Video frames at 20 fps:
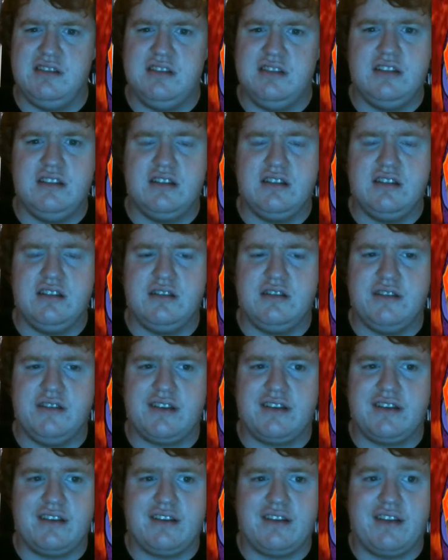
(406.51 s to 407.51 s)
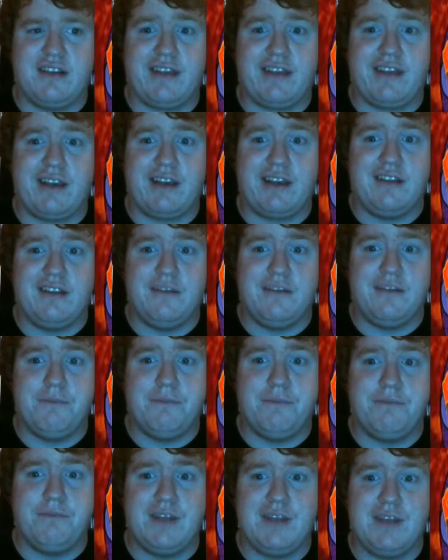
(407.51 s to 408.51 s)
And not
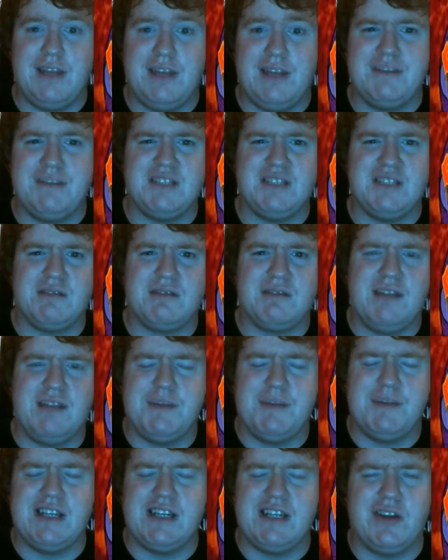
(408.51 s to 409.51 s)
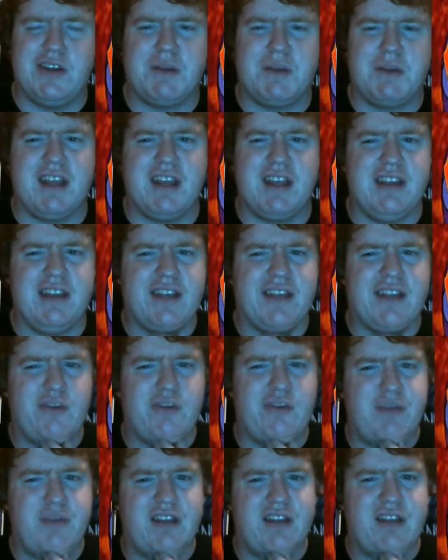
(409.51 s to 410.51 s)
mentioning else again, like, to me,
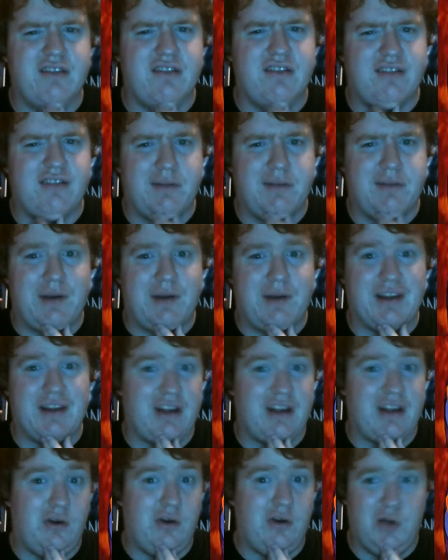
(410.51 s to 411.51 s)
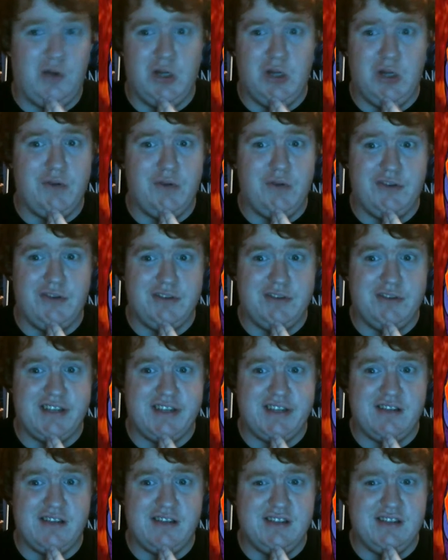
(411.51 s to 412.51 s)
getting like a whole load of dirt
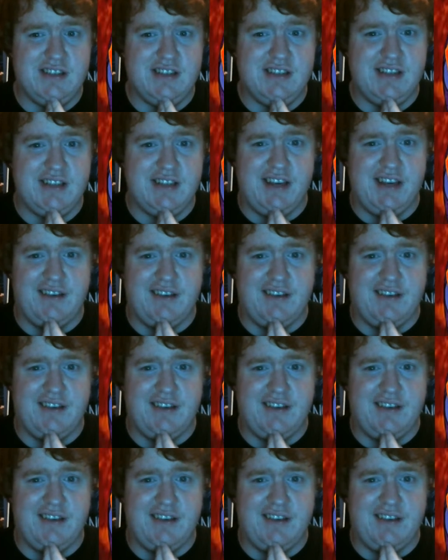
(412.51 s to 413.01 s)
challenges, and like,